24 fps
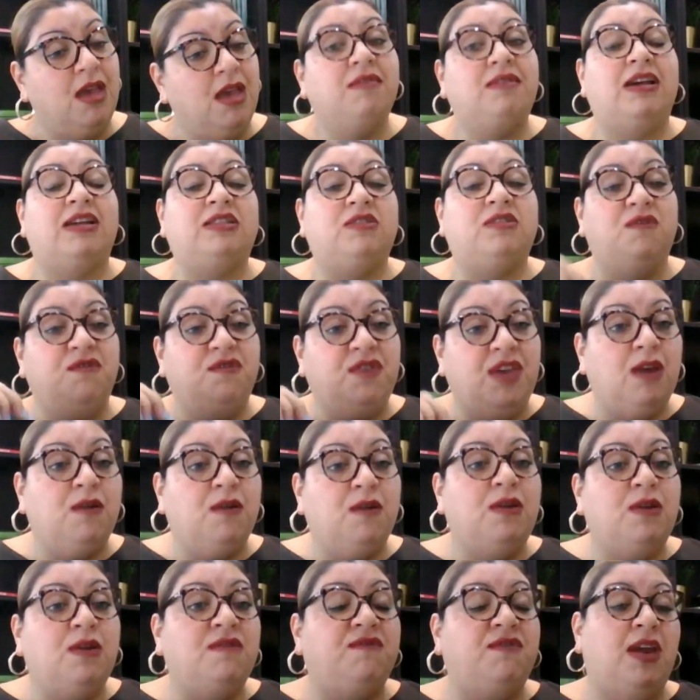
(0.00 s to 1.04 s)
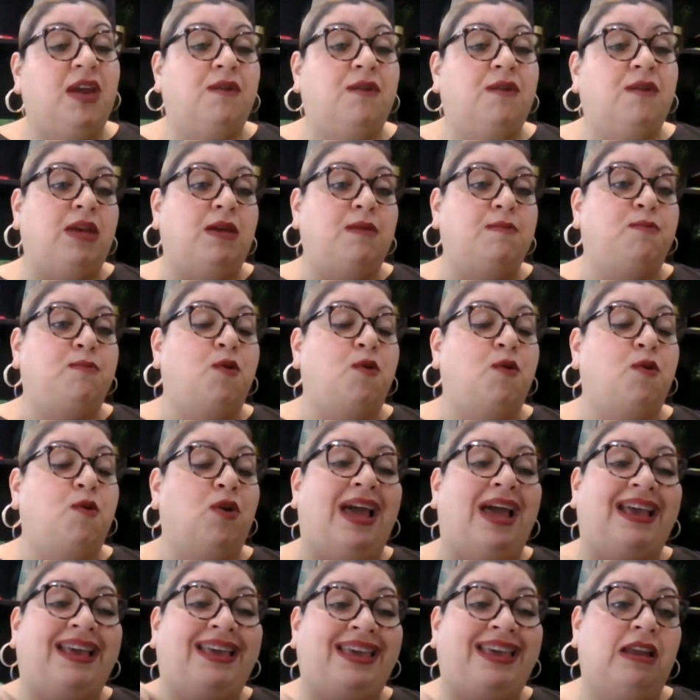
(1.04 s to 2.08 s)
That's very, very
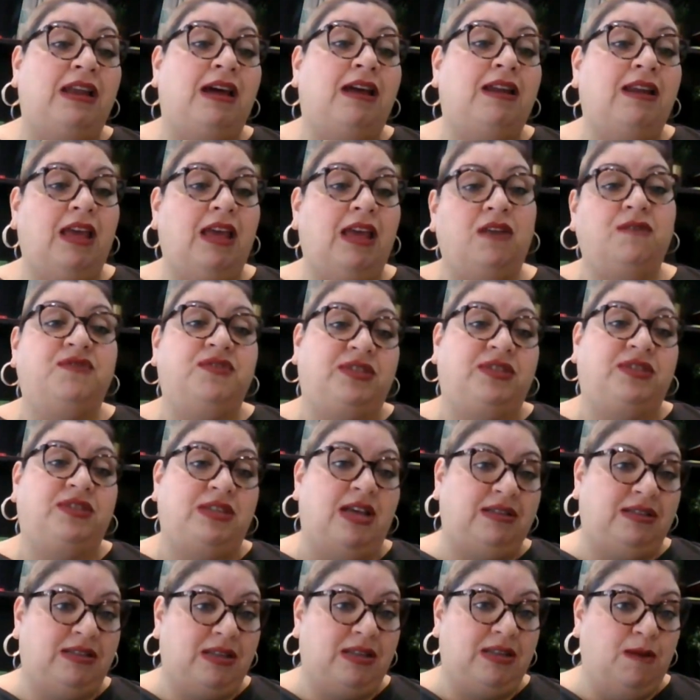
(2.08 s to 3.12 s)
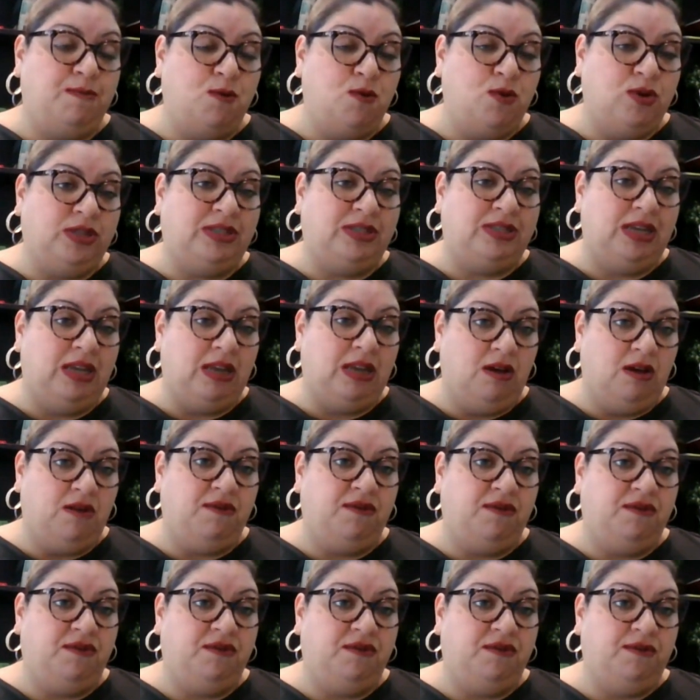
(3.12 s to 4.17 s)
important. I cannot emphasize that point
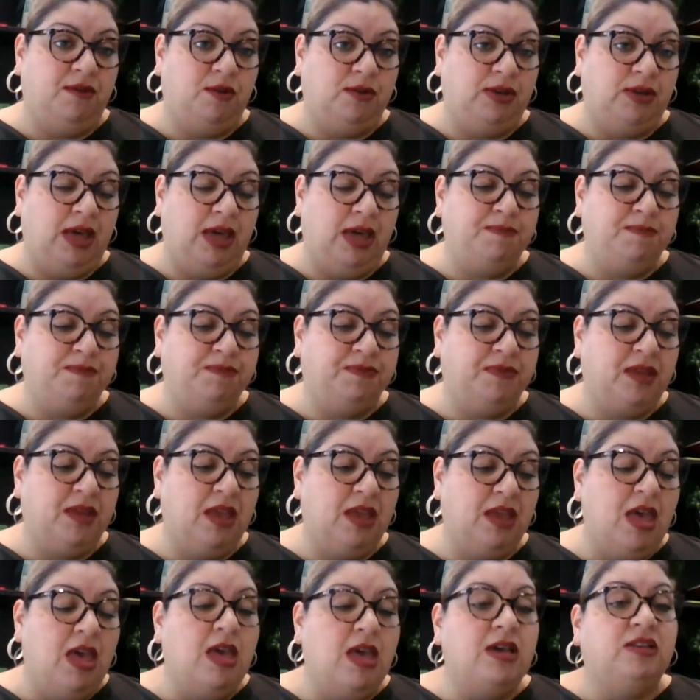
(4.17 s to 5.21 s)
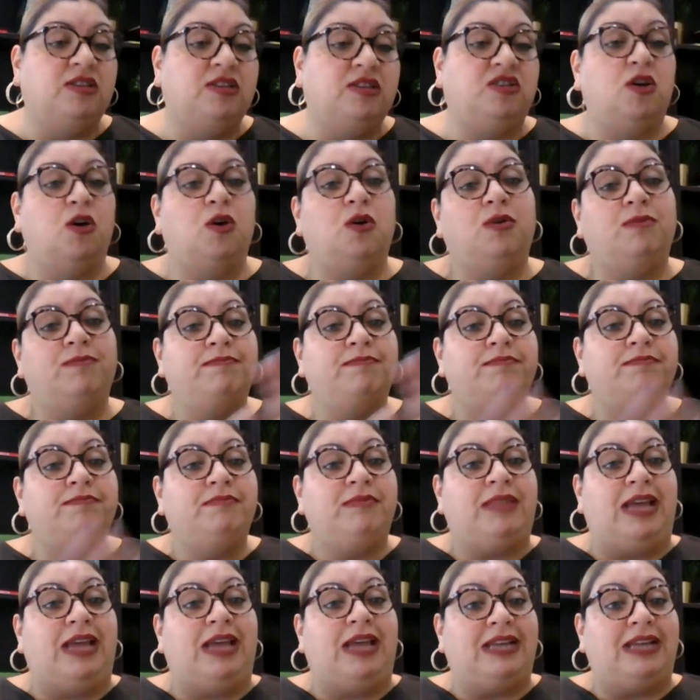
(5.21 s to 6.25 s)
enough. Okay. So
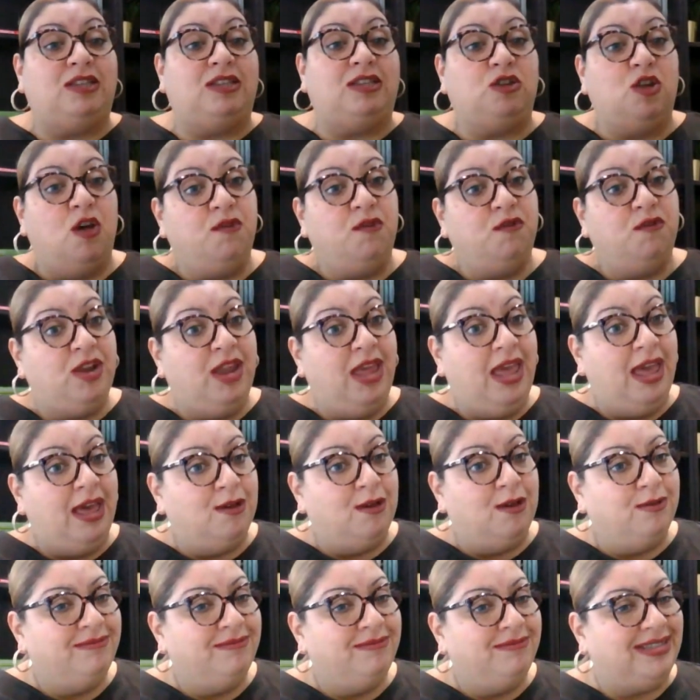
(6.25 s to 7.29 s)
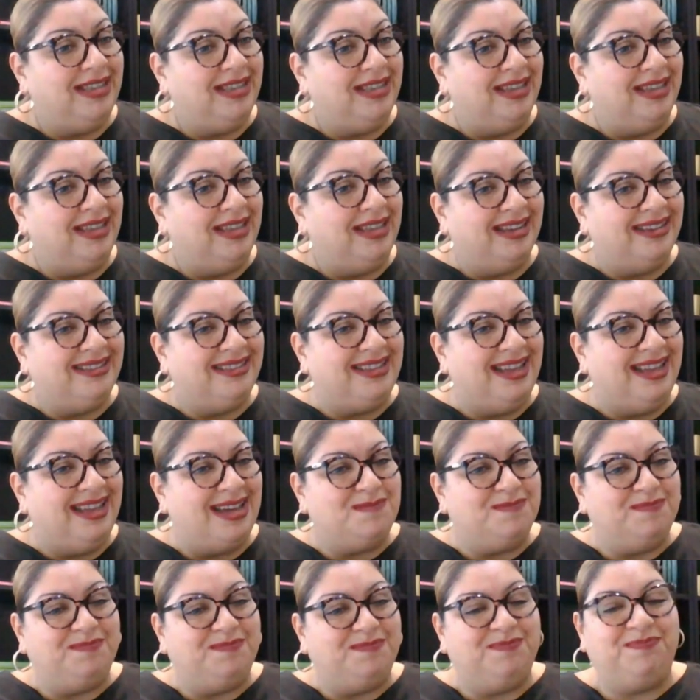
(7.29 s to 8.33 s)
that's all for now. See you next
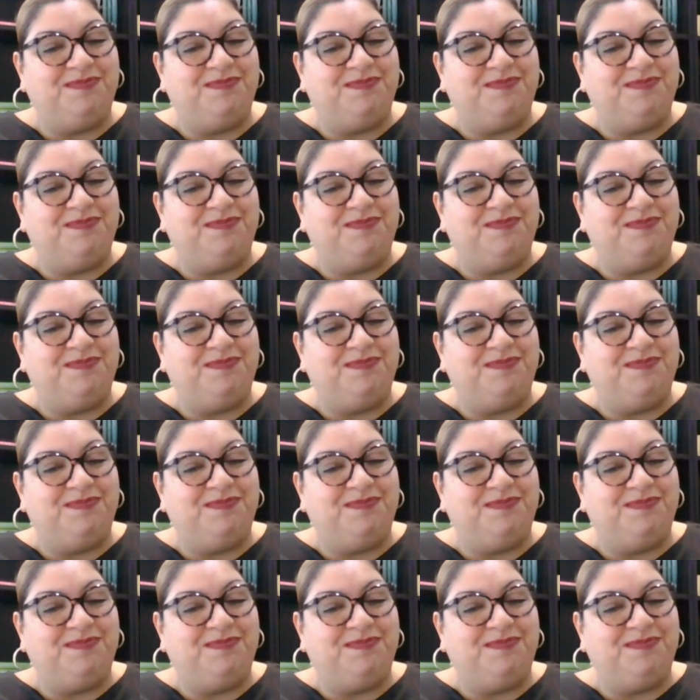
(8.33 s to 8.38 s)
time.